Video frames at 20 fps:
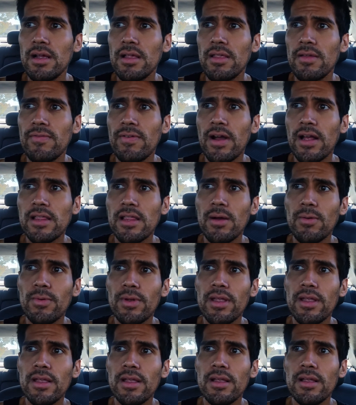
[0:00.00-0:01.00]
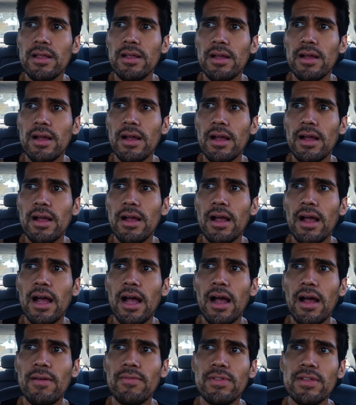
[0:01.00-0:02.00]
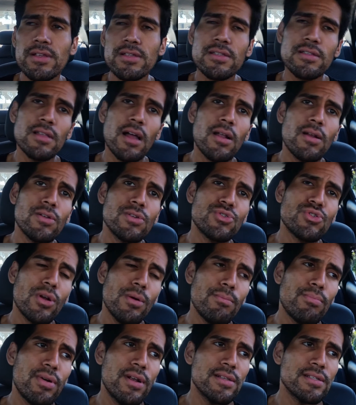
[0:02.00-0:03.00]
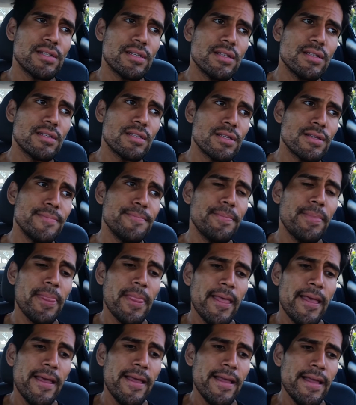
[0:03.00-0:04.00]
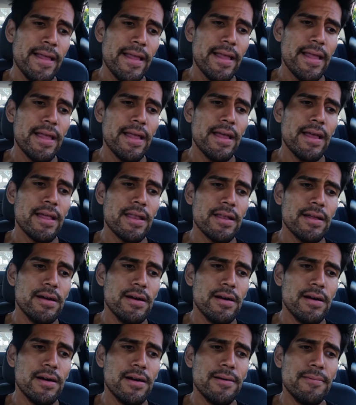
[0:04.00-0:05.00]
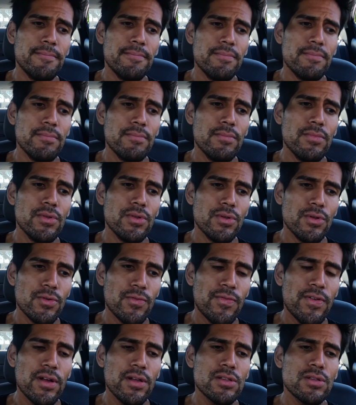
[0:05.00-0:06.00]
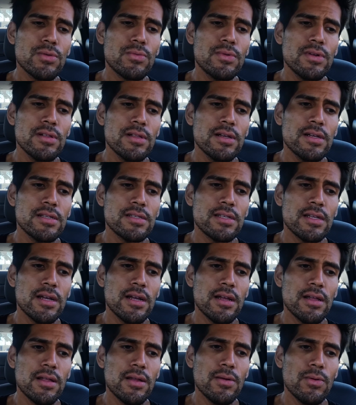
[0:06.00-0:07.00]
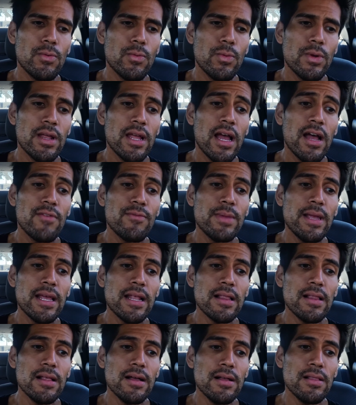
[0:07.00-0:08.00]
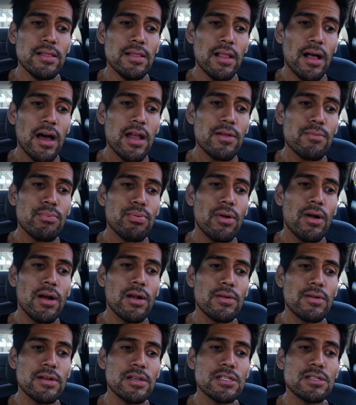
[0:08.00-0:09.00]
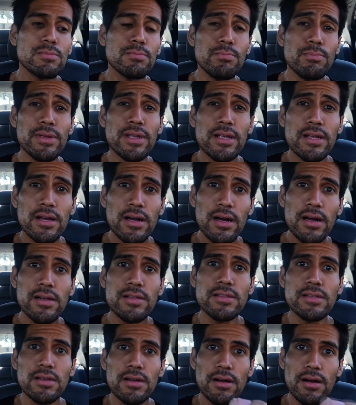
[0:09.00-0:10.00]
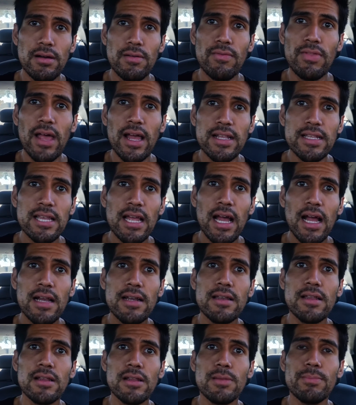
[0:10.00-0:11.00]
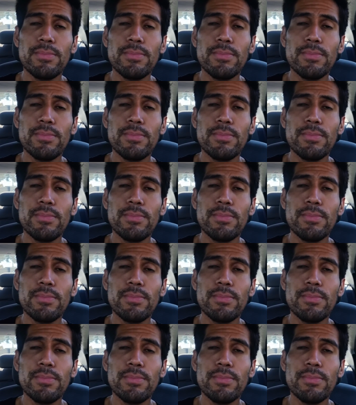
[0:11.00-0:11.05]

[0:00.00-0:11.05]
the fact that we have this Donald Trump presidency, and you fail to realize that we have made a lot of progress because of that tactic,